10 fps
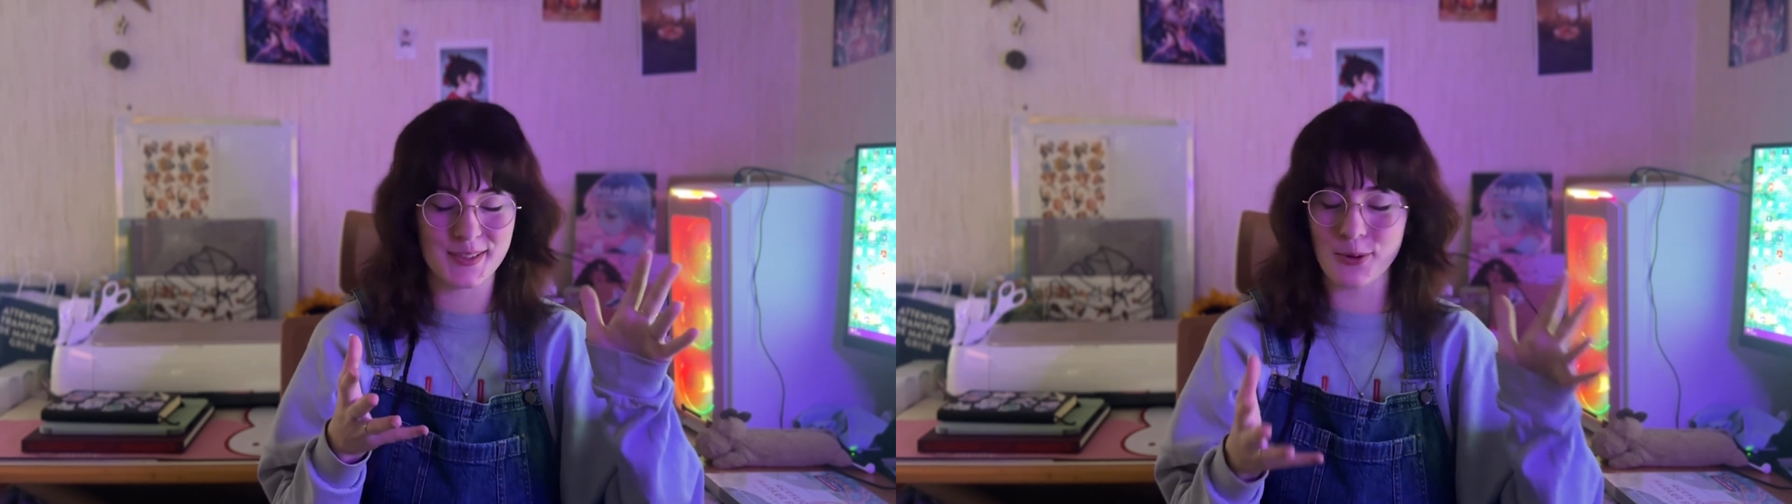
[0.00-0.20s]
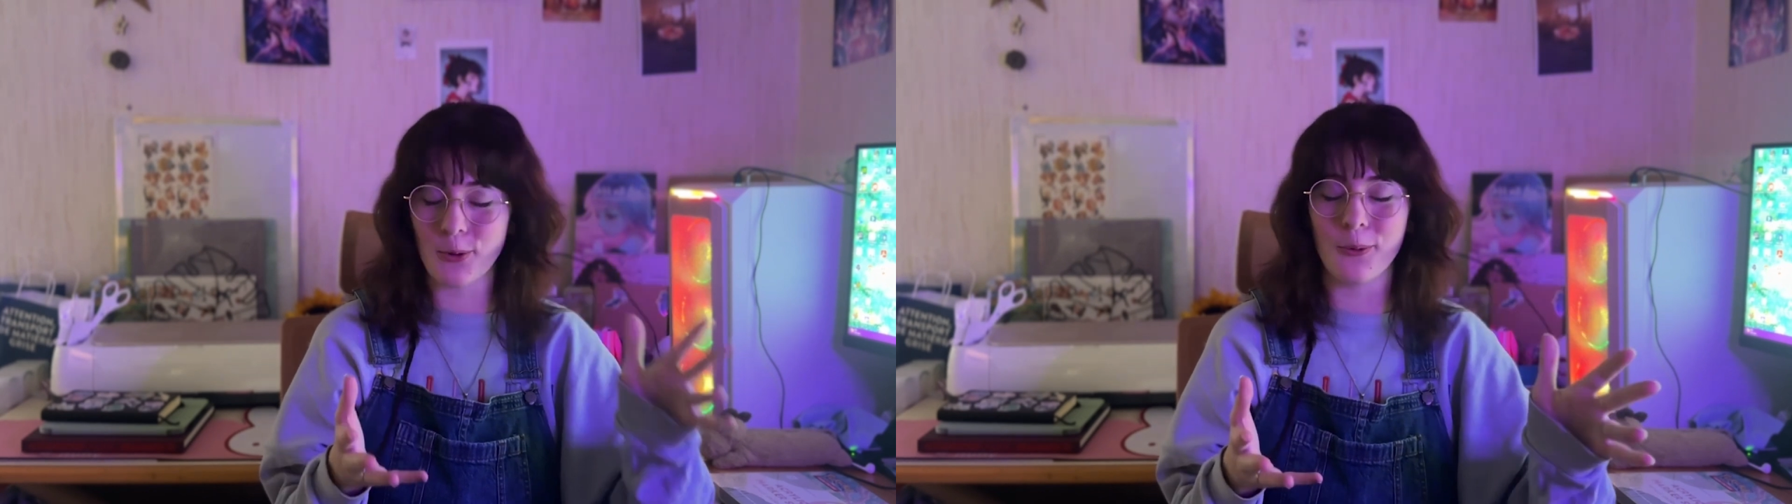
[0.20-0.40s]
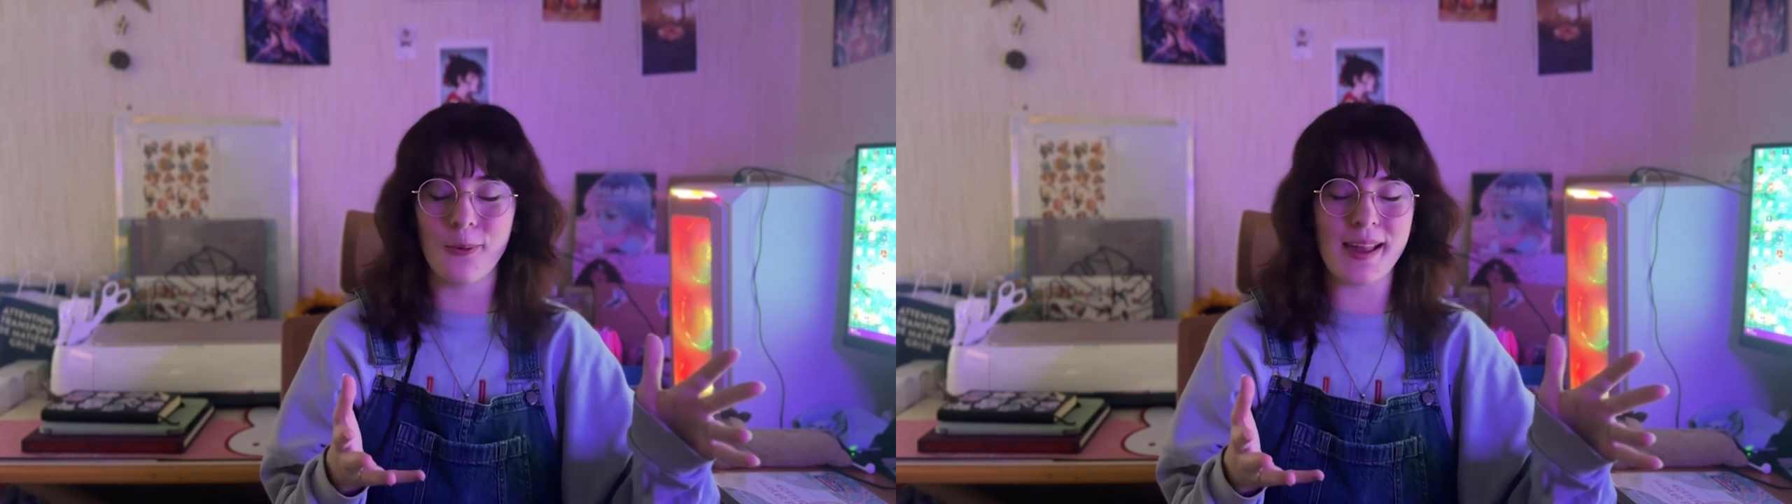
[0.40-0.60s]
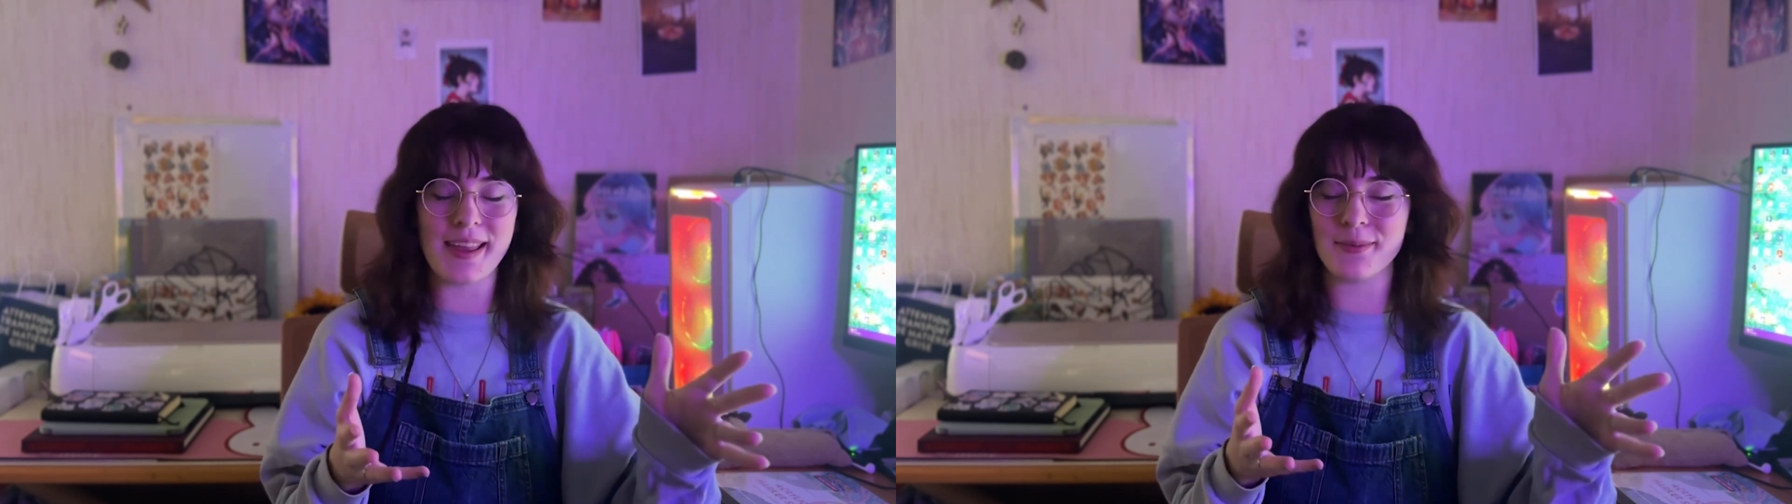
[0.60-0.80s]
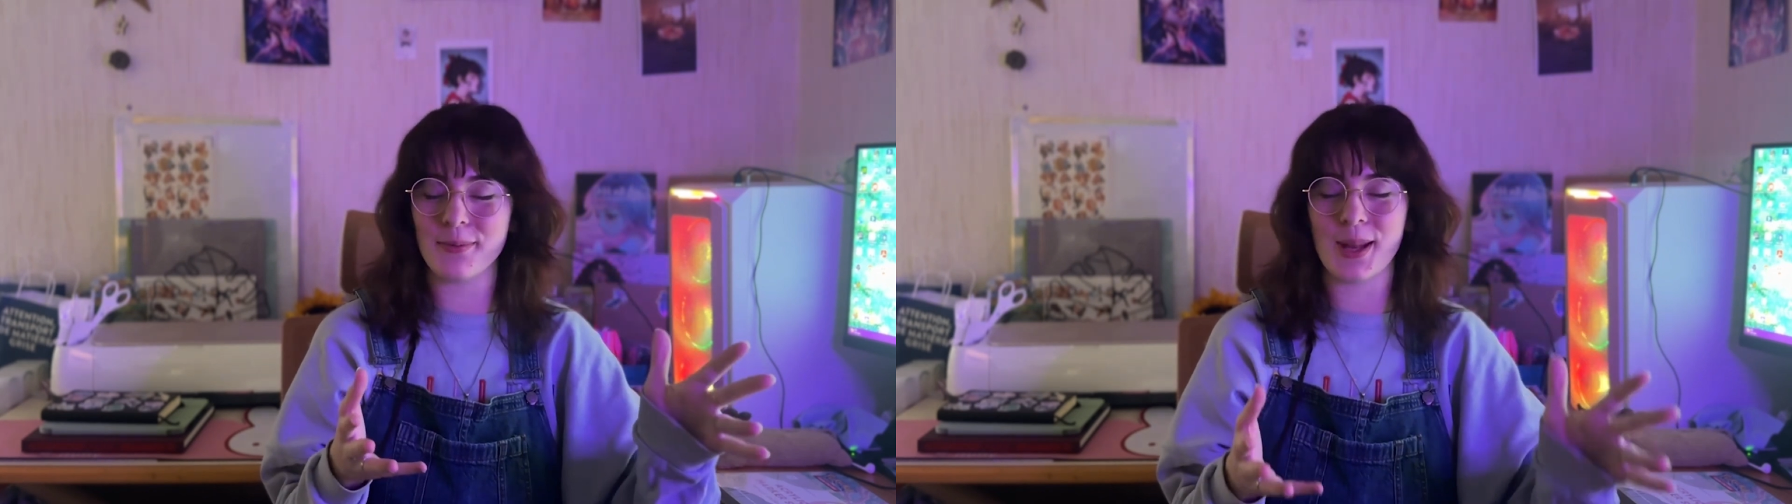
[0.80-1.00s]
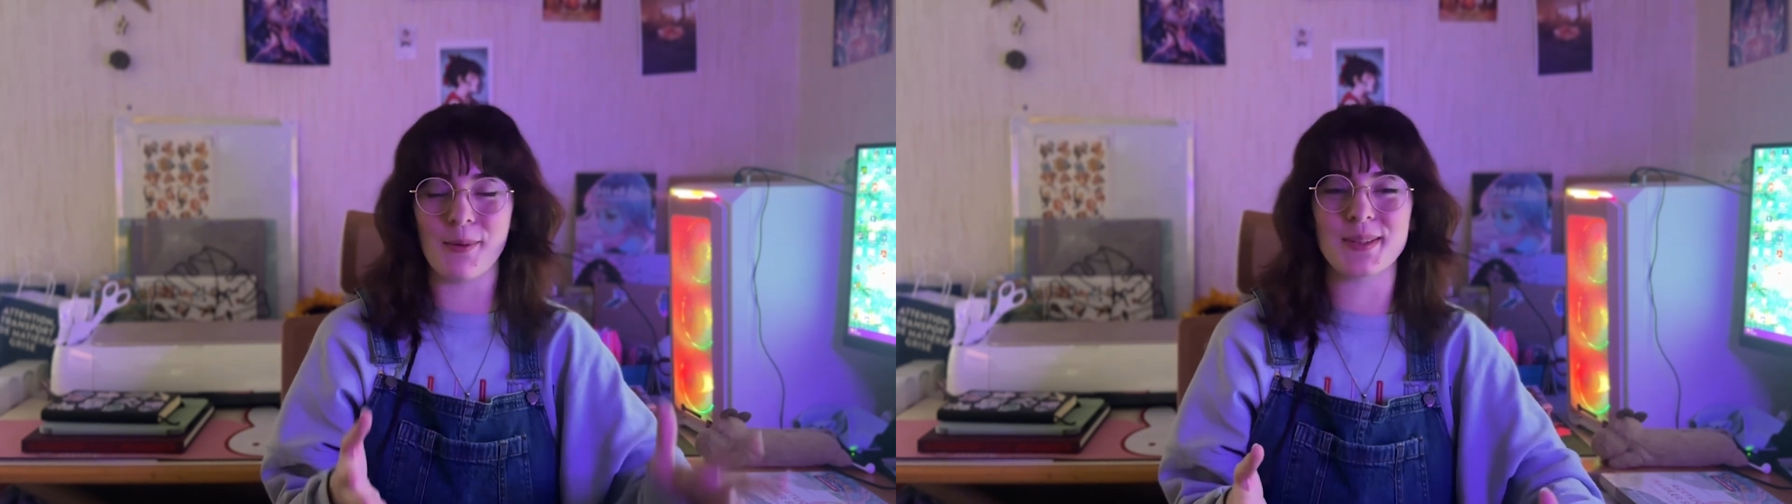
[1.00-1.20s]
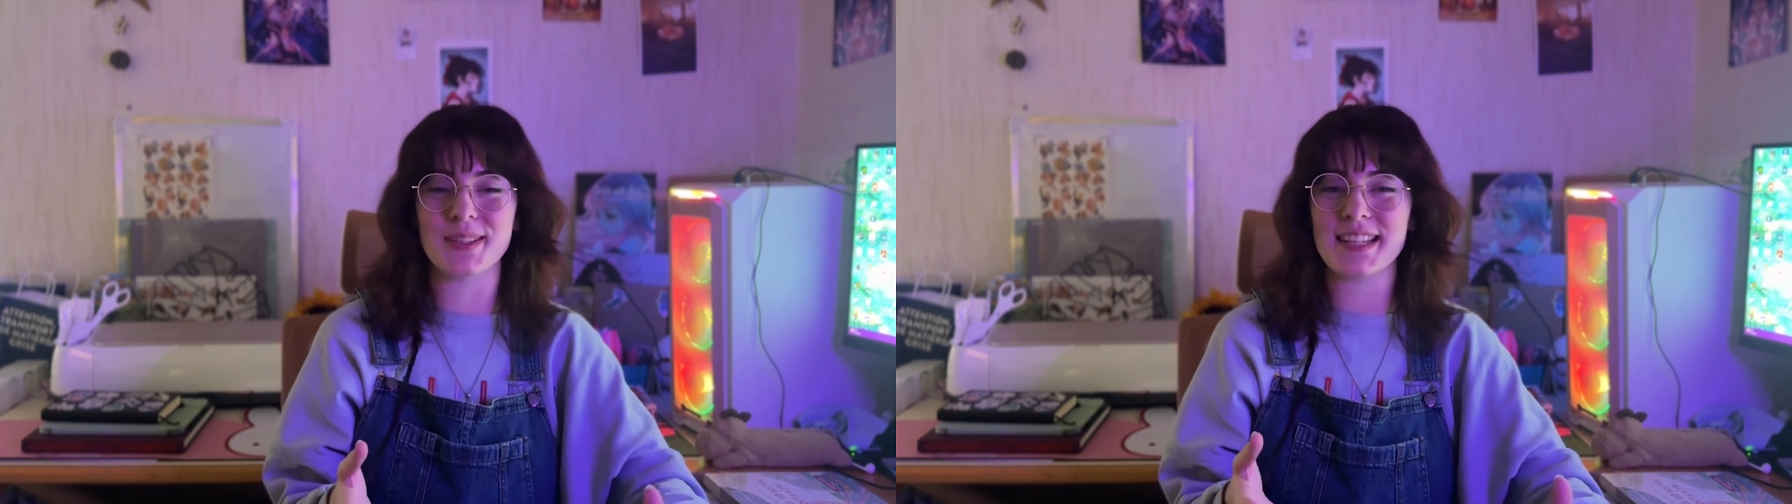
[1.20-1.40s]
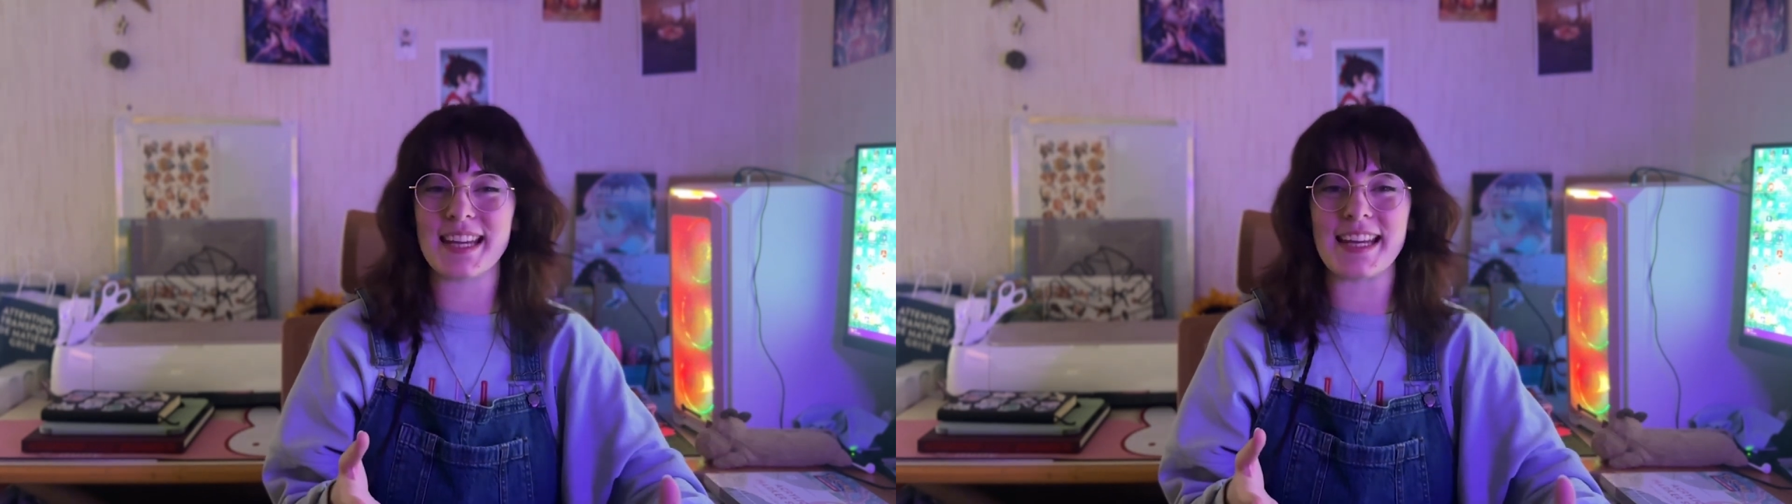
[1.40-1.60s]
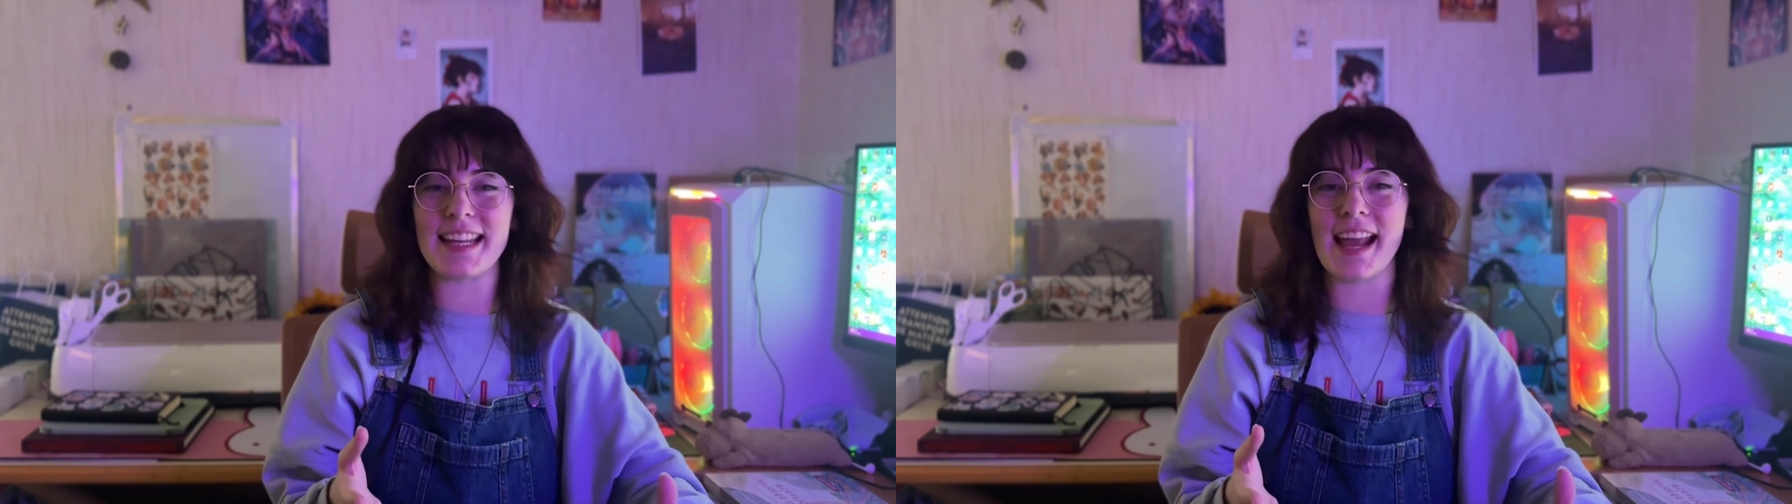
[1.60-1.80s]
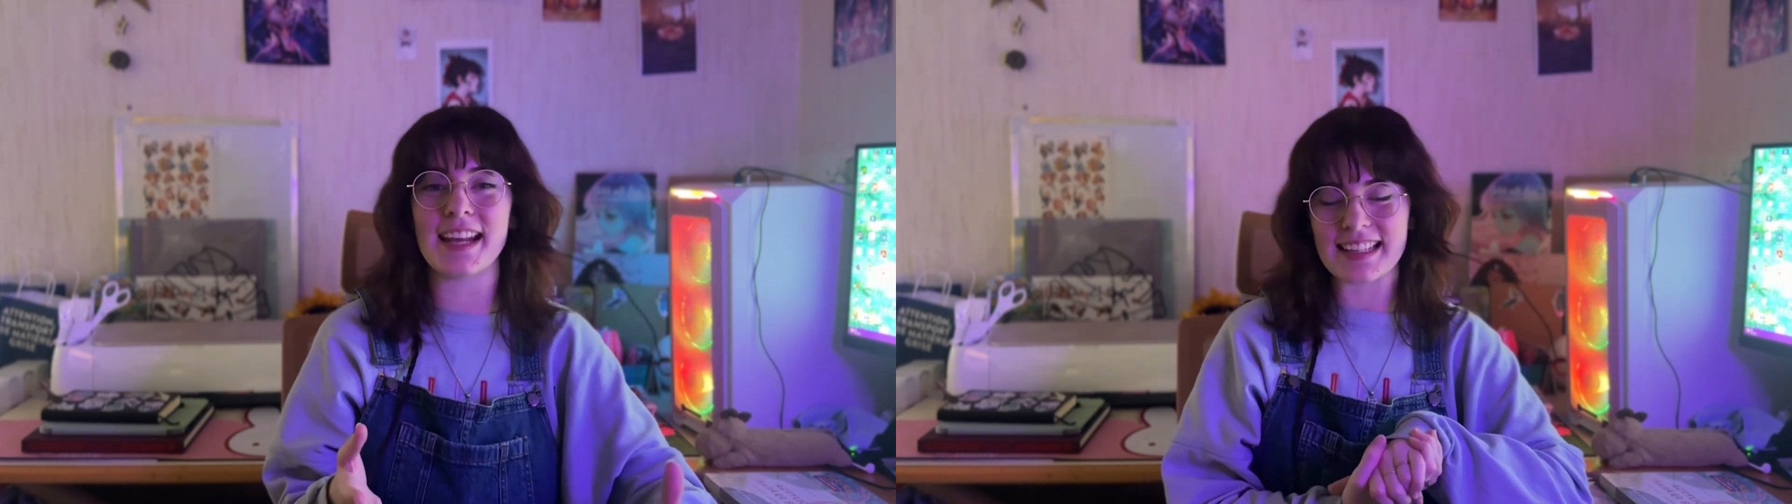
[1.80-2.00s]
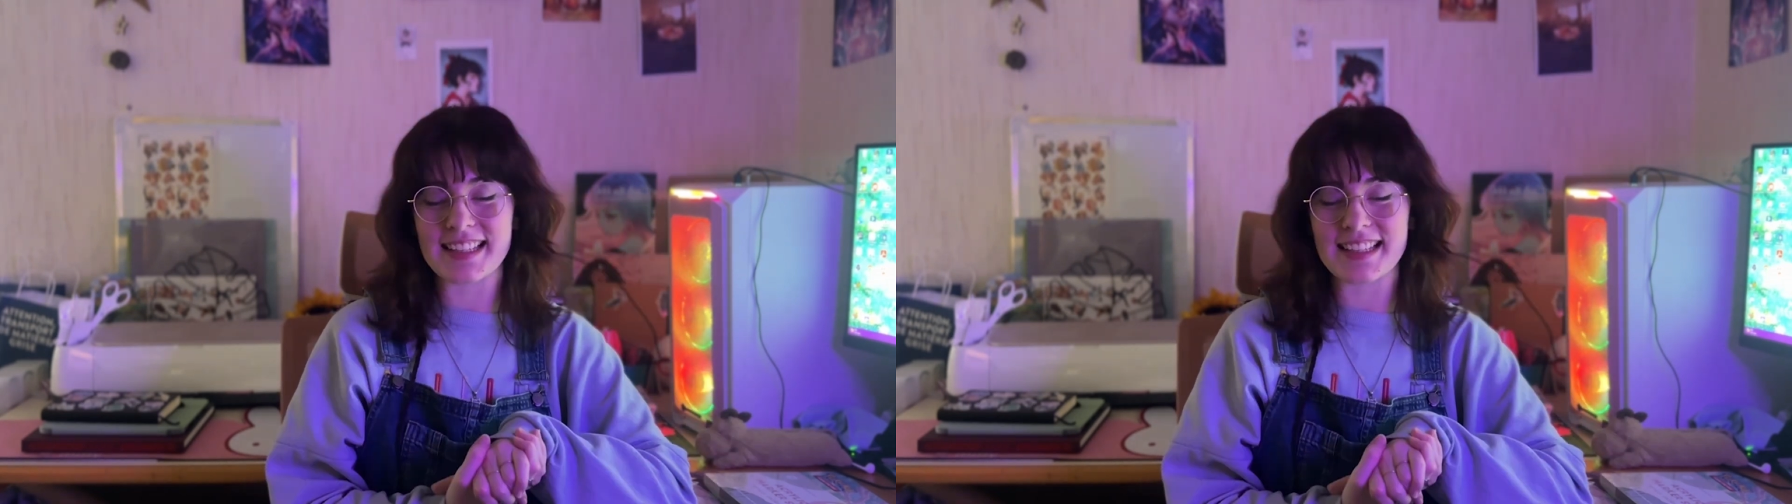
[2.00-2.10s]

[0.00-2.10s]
draw with when I was a teenage.